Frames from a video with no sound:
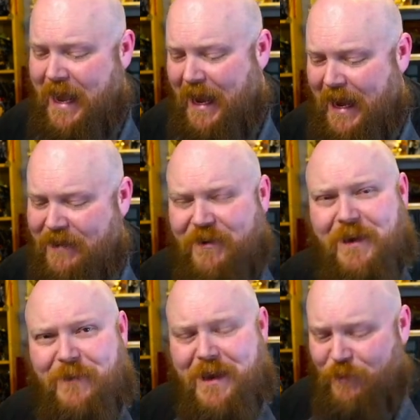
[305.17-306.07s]
I have
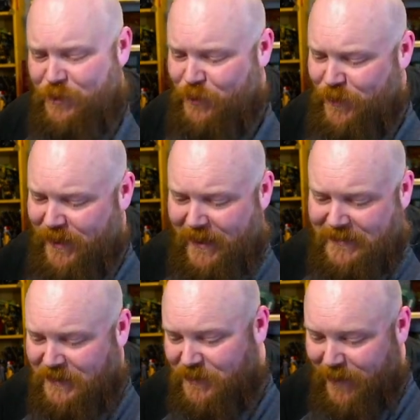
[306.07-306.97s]
not been able to connect
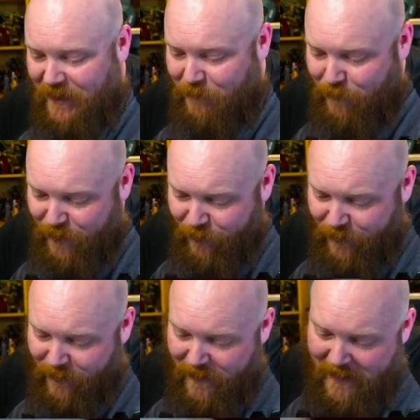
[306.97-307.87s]
it to my
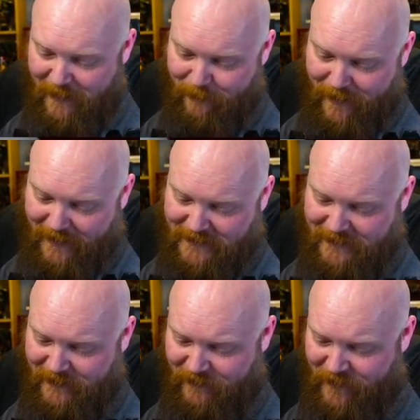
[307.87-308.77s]
computer, but
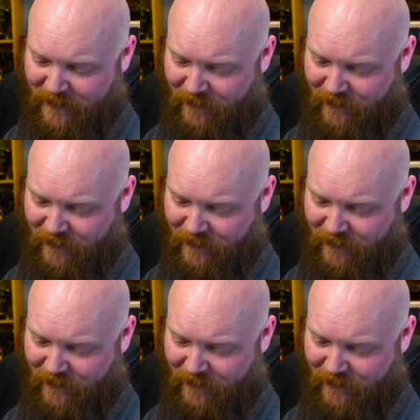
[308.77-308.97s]
you've got your